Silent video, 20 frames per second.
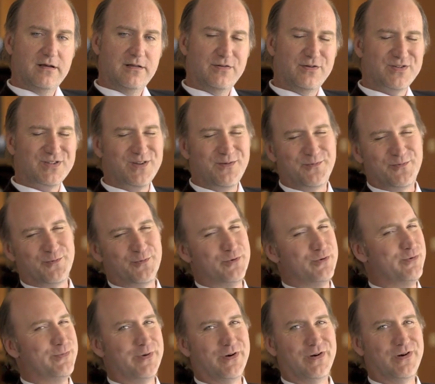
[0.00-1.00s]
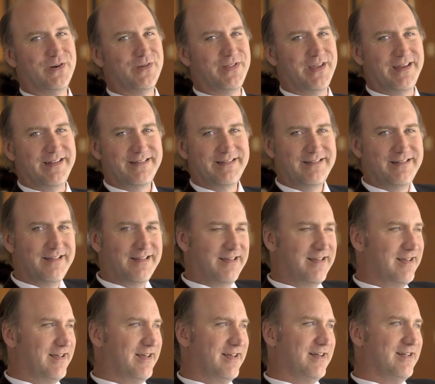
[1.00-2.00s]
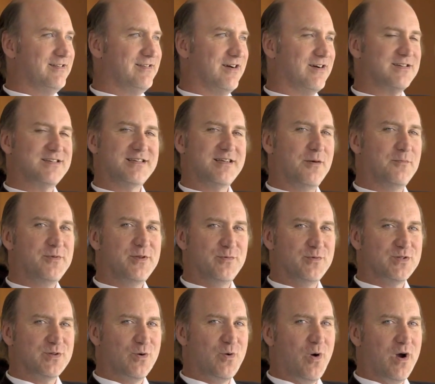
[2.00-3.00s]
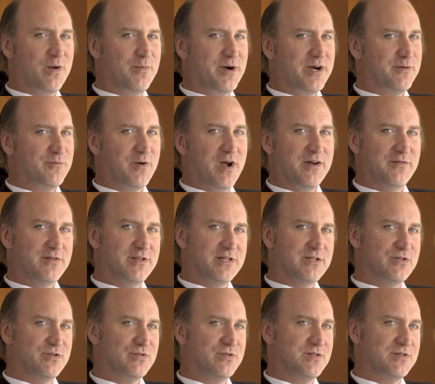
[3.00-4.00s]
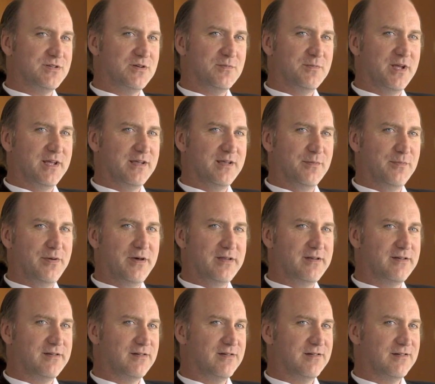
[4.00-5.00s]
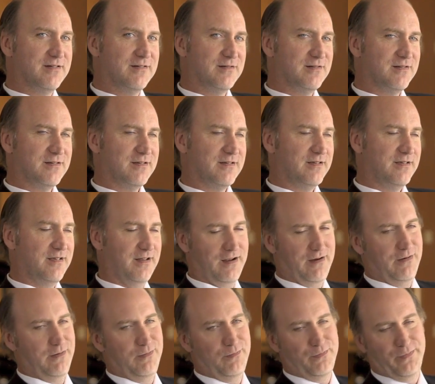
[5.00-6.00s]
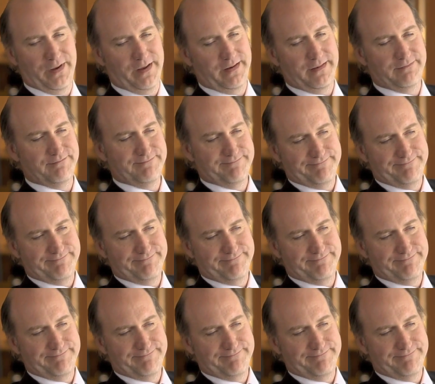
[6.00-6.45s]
There's some rumor that Doug's company was acquired by Rival Industries, our main competitor, but